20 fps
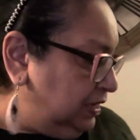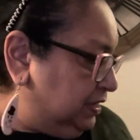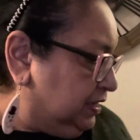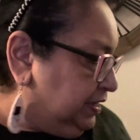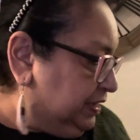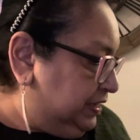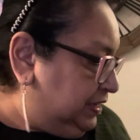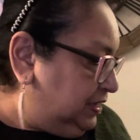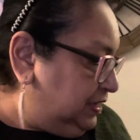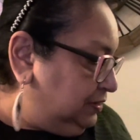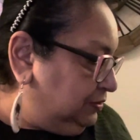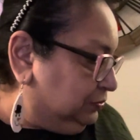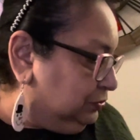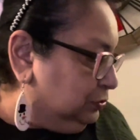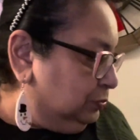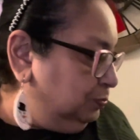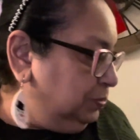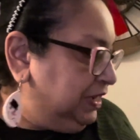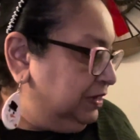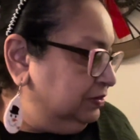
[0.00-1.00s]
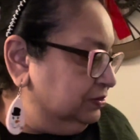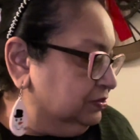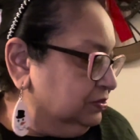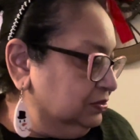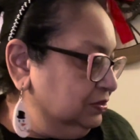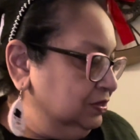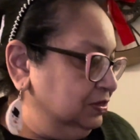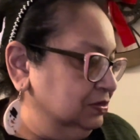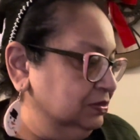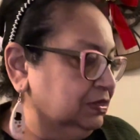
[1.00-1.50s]
had to get two packs
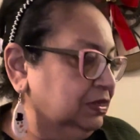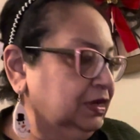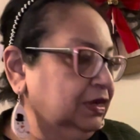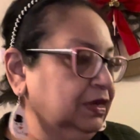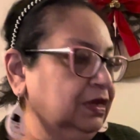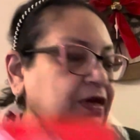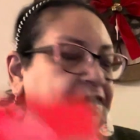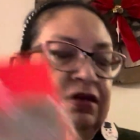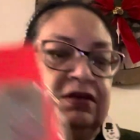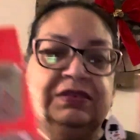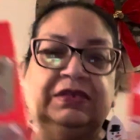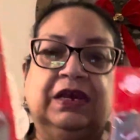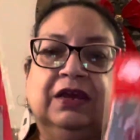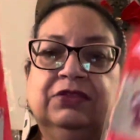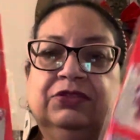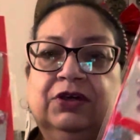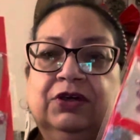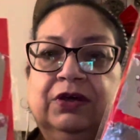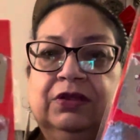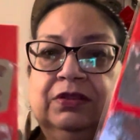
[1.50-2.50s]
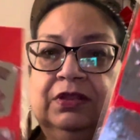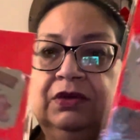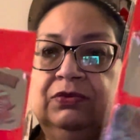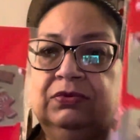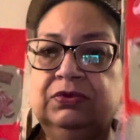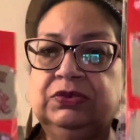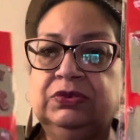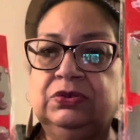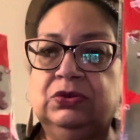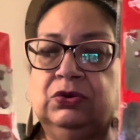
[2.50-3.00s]
of these because I thought they were
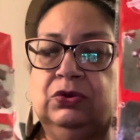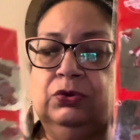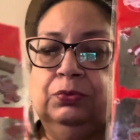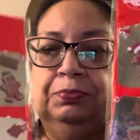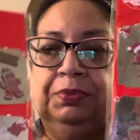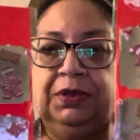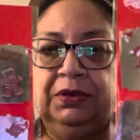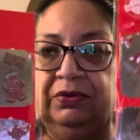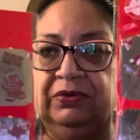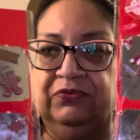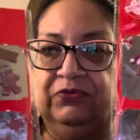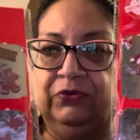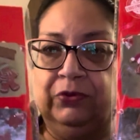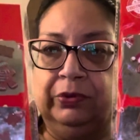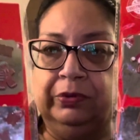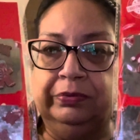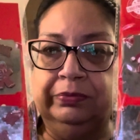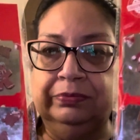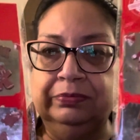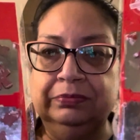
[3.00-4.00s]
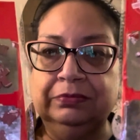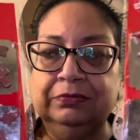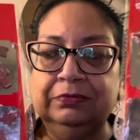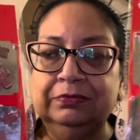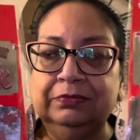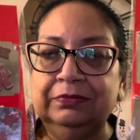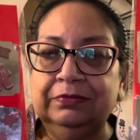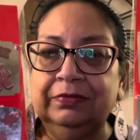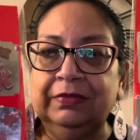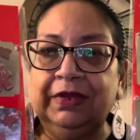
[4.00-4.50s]
so beautiful.
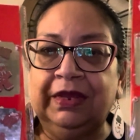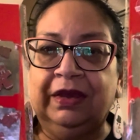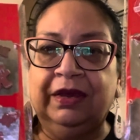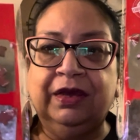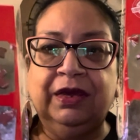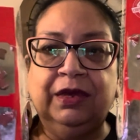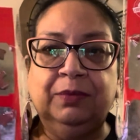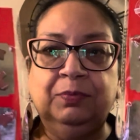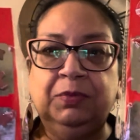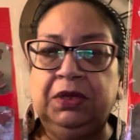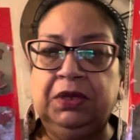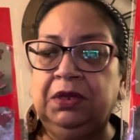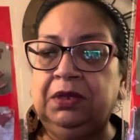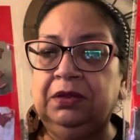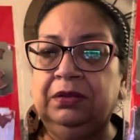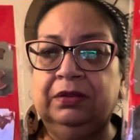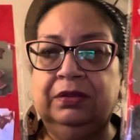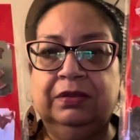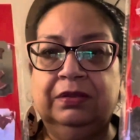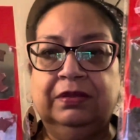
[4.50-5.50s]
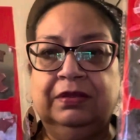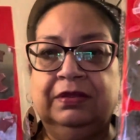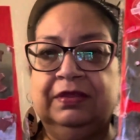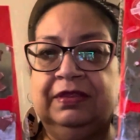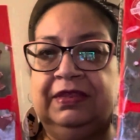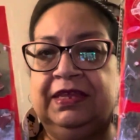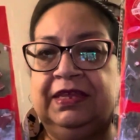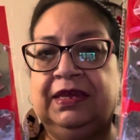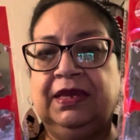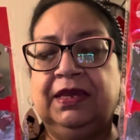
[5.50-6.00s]
I mean,
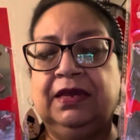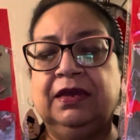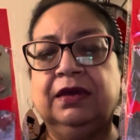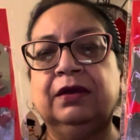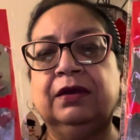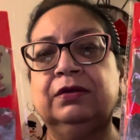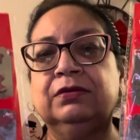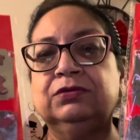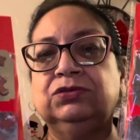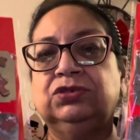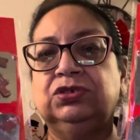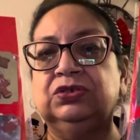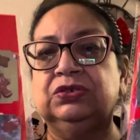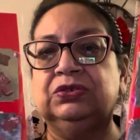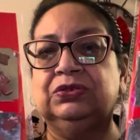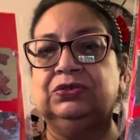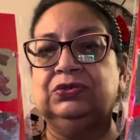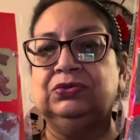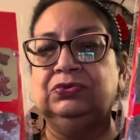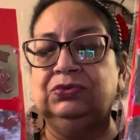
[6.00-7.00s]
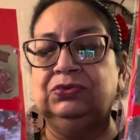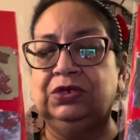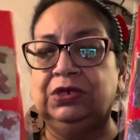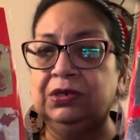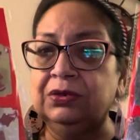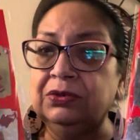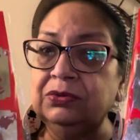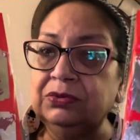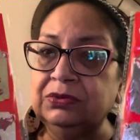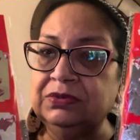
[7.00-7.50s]
They are just too
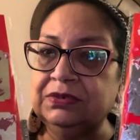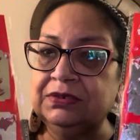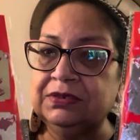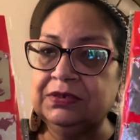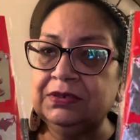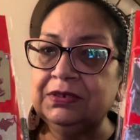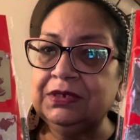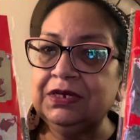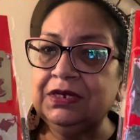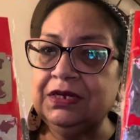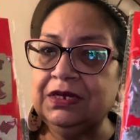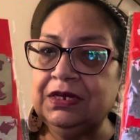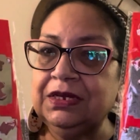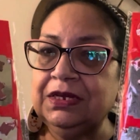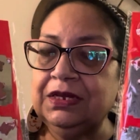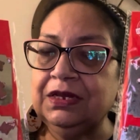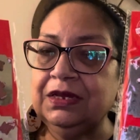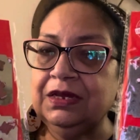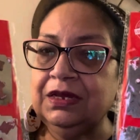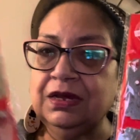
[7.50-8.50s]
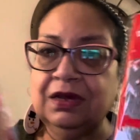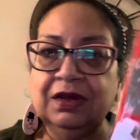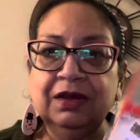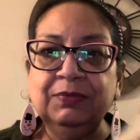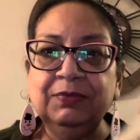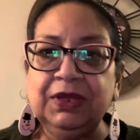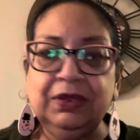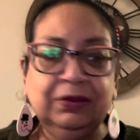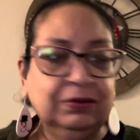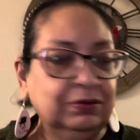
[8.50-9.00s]
cute. I
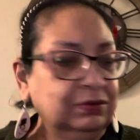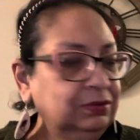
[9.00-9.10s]
mean,